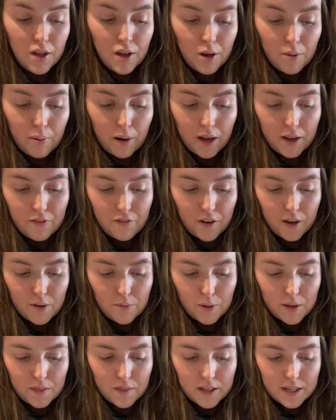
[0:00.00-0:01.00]
But I find
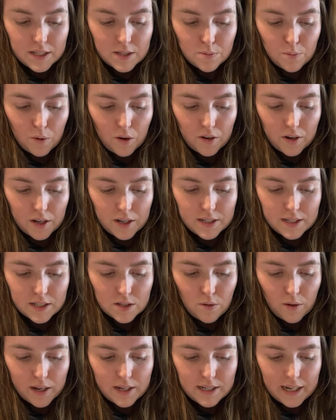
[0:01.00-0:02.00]
with this one, because it's
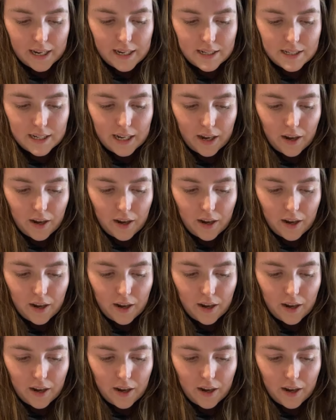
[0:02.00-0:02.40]
quite dainty,